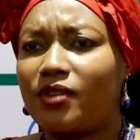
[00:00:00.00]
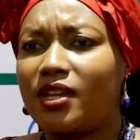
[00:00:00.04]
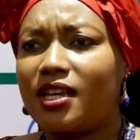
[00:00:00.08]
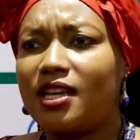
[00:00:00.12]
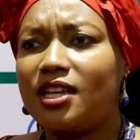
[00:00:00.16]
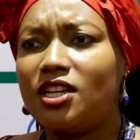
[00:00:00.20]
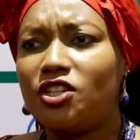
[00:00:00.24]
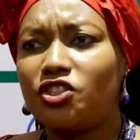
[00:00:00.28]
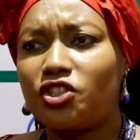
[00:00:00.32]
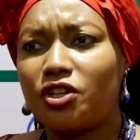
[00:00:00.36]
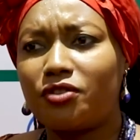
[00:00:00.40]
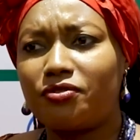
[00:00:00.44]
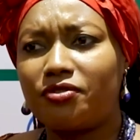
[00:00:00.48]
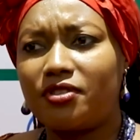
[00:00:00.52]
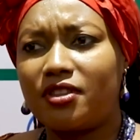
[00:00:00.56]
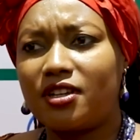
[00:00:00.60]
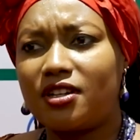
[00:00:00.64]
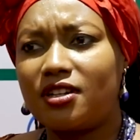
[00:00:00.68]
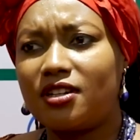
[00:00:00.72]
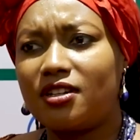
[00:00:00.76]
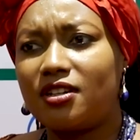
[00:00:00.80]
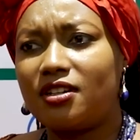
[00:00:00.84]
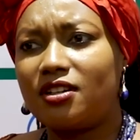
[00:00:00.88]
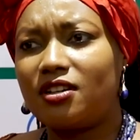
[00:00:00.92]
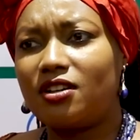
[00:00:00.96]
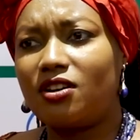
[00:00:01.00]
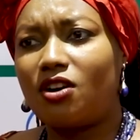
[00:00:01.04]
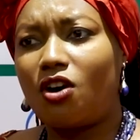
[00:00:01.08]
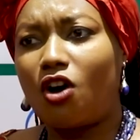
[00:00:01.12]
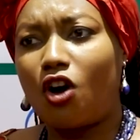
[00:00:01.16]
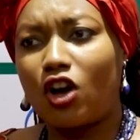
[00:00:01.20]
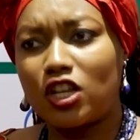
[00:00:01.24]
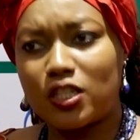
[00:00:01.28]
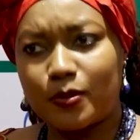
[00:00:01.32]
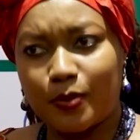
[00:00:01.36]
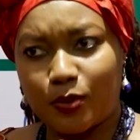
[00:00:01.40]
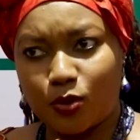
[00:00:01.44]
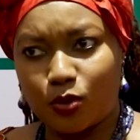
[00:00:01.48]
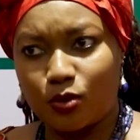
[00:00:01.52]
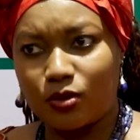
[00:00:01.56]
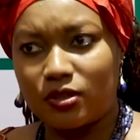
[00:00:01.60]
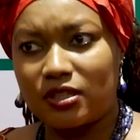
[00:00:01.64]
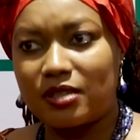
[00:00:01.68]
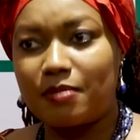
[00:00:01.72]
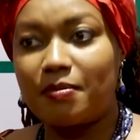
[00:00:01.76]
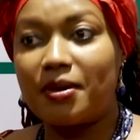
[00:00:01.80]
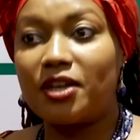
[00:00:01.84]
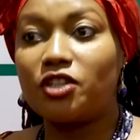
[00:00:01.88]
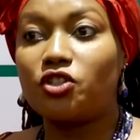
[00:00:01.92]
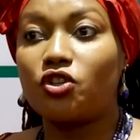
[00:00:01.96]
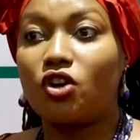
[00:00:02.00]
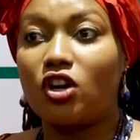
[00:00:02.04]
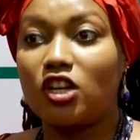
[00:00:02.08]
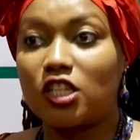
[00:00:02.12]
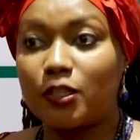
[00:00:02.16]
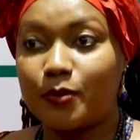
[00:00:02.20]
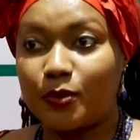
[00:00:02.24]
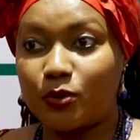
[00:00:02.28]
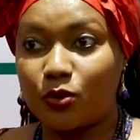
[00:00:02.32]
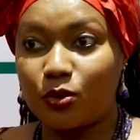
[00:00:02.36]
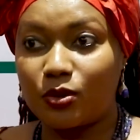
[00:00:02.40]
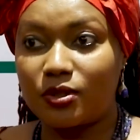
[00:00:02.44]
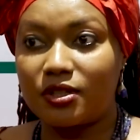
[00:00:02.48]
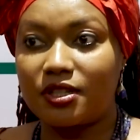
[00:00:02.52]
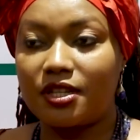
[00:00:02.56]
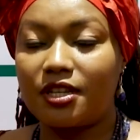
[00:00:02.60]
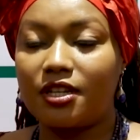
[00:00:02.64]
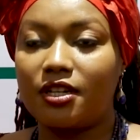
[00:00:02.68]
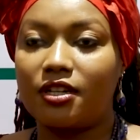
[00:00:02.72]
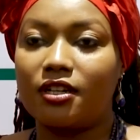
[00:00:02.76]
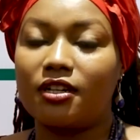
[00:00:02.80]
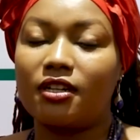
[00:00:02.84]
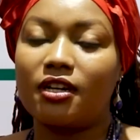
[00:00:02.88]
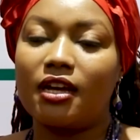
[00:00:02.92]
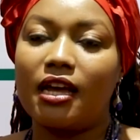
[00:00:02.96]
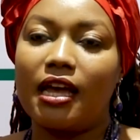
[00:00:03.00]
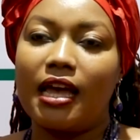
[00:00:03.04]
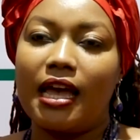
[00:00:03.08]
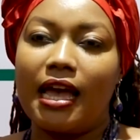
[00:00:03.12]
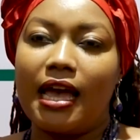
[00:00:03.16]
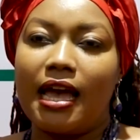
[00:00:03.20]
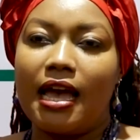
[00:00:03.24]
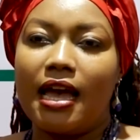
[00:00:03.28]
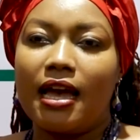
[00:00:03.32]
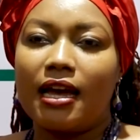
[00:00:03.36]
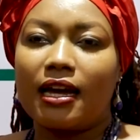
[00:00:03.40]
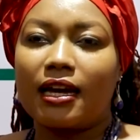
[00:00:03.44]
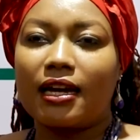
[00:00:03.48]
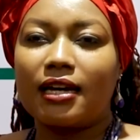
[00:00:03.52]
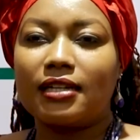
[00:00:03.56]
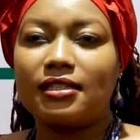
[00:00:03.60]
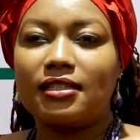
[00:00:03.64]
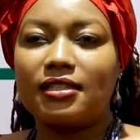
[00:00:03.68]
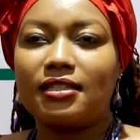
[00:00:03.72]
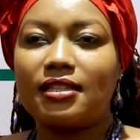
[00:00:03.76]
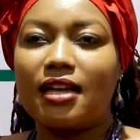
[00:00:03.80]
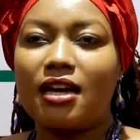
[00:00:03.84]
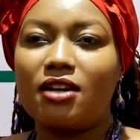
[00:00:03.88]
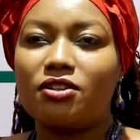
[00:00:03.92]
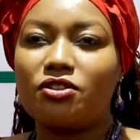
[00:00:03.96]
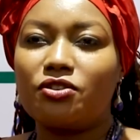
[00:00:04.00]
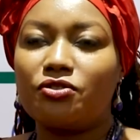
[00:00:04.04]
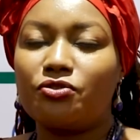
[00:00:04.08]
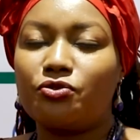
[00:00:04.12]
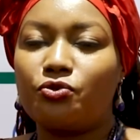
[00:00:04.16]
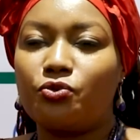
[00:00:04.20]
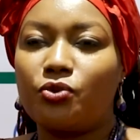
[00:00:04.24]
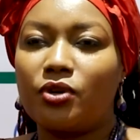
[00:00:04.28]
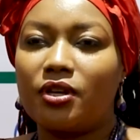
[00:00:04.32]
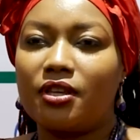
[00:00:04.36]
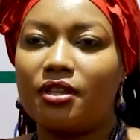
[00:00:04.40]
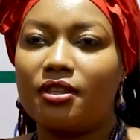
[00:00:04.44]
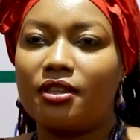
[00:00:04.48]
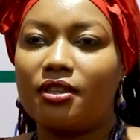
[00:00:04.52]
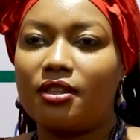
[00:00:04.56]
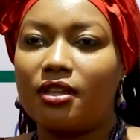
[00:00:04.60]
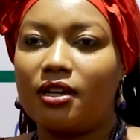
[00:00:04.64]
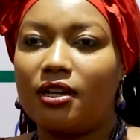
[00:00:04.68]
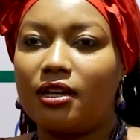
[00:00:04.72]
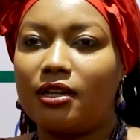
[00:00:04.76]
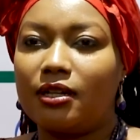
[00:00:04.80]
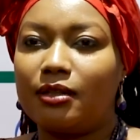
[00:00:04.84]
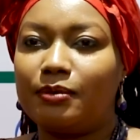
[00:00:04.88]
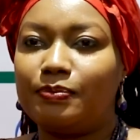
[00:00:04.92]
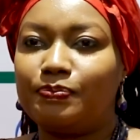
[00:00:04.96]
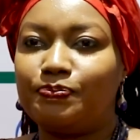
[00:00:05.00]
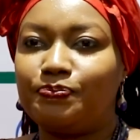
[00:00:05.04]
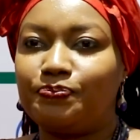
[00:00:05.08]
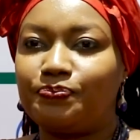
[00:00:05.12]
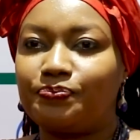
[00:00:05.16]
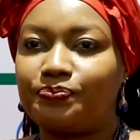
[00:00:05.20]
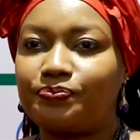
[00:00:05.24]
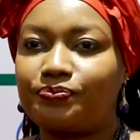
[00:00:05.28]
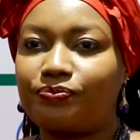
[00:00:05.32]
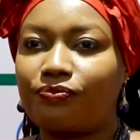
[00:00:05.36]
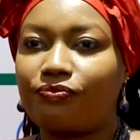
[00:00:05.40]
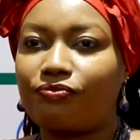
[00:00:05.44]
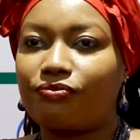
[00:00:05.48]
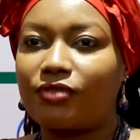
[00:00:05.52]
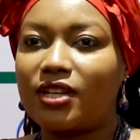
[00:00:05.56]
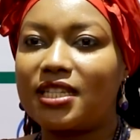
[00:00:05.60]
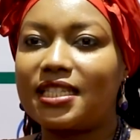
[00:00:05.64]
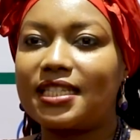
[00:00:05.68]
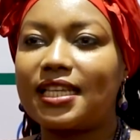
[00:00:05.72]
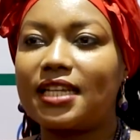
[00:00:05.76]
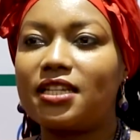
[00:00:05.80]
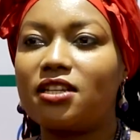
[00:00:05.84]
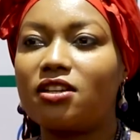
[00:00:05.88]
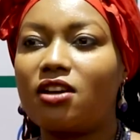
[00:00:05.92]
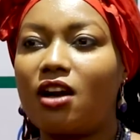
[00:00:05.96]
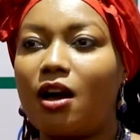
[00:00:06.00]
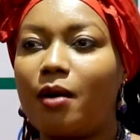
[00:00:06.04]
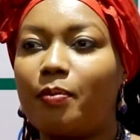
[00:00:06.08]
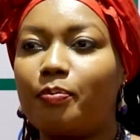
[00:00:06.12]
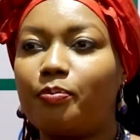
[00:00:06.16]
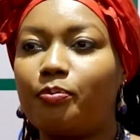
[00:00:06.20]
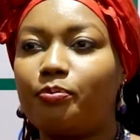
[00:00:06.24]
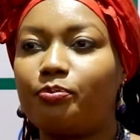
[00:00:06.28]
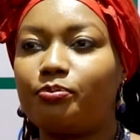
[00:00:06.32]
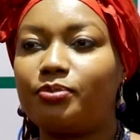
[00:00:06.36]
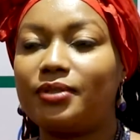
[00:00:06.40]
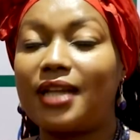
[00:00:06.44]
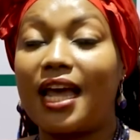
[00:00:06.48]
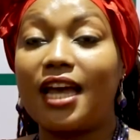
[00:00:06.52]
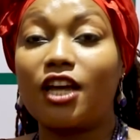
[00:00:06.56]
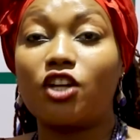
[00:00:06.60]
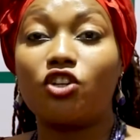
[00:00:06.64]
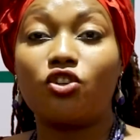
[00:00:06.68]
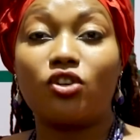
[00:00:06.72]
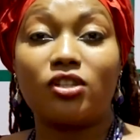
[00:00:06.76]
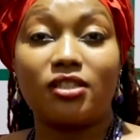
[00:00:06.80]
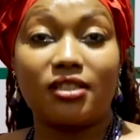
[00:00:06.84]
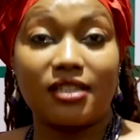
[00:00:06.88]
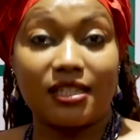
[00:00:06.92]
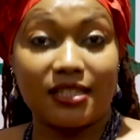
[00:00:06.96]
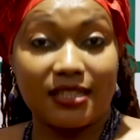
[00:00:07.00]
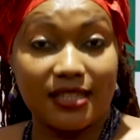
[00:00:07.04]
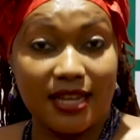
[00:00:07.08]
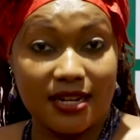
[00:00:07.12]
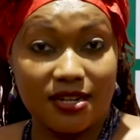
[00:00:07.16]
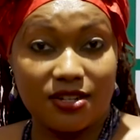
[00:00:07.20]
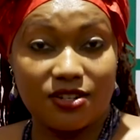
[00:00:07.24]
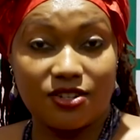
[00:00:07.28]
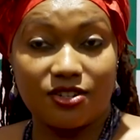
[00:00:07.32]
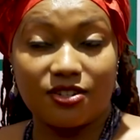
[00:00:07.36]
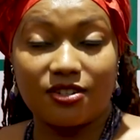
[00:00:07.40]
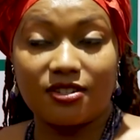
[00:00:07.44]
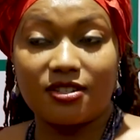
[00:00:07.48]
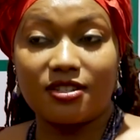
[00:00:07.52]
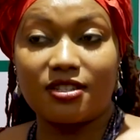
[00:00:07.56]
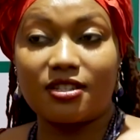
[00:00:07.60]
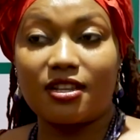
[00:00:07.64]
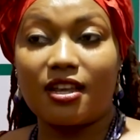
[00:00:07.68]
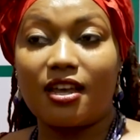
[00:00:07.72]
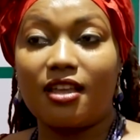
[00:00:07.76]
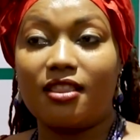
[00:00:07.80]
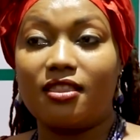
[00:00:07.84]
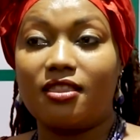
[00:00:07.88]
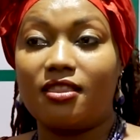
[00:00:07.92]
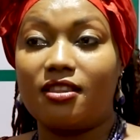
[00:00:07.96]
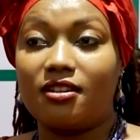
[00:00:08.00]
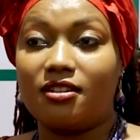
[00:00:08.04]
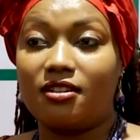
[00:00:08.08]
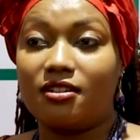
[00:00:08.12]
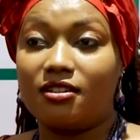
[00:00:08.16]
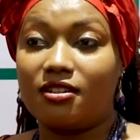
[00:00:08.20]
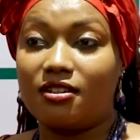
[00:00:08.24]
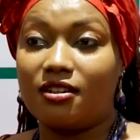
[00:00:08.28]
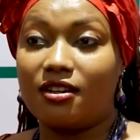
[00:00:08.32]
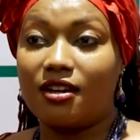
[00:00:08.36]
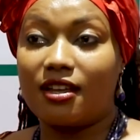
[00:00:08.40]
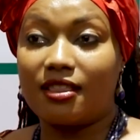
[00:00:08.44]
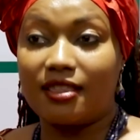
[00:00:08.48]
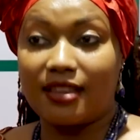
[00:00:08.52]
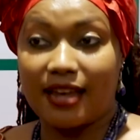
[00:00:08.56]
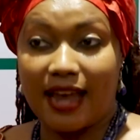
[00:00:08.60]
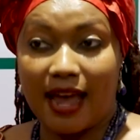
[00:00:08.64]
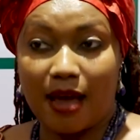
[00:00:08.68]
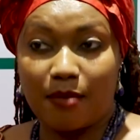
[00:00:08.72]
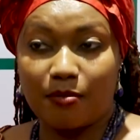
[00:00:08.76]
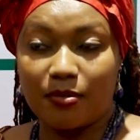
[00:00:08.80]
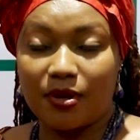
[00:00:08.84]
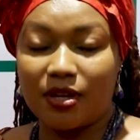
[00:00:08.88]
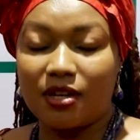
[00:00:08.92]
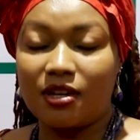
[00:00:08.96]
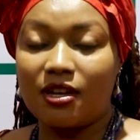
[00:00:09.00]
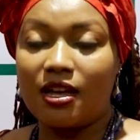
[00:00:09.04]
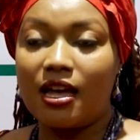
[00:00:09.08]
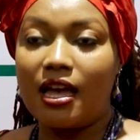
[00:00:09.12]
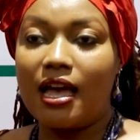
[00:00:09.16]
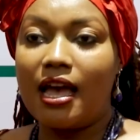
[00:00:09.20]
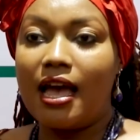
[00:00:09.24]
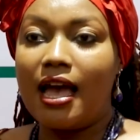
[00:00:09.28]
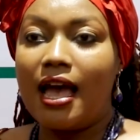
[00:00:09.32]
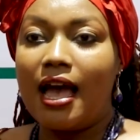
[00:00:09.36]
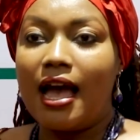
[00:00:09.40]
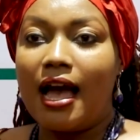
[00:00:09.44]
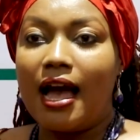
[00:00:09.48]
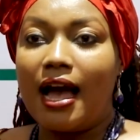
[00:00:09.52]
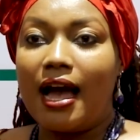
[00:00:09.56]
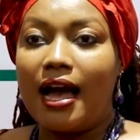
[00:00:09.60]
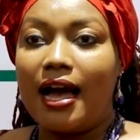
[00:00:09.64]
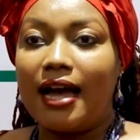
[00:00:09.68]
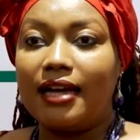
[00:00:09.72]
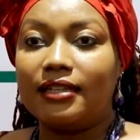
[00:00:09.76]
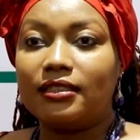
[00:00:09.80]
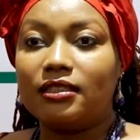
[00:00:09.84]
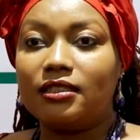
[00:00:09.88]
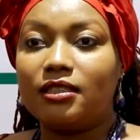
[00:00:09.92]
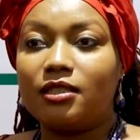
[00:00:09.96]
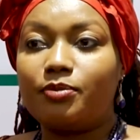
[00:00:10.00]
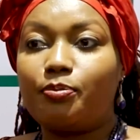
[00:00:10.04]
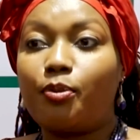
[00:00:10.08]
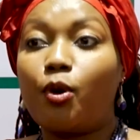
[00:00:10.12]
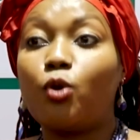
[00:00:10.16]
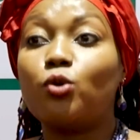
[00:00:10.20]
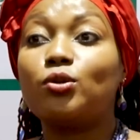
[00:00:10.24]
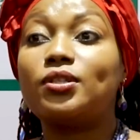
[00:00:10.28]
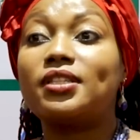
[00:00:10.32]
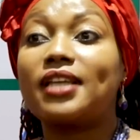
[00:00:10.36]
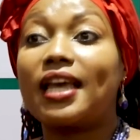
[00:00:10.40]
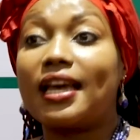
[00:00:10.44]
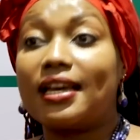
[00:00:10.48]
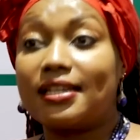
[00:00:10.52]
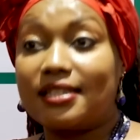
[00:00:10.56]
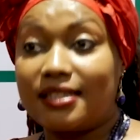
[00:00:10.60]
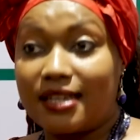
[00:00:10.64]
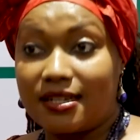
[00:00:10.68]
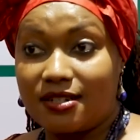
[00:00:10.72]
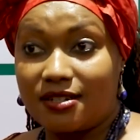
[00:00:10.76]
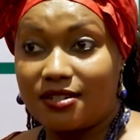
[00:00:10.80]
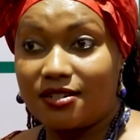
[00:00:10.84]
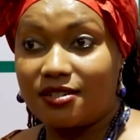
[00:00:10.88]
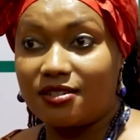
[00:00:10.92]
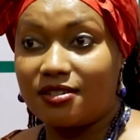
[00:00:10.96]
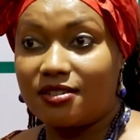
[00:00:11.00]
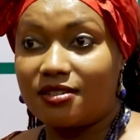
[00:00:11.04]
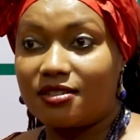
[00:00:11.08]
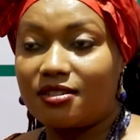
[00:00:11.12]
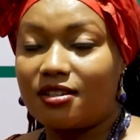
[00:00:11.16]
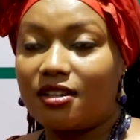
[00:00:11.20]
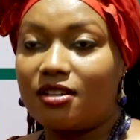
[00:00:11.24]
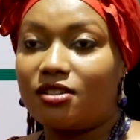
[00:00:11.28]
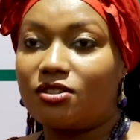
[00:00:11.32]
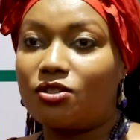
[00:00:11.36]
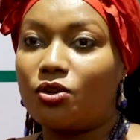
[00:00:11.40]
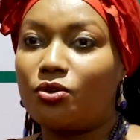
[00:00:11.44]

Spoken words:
Each of the hospitals, the major hospitals here, can start off with setting up diagnostic centers in the Gambia and post-care centers.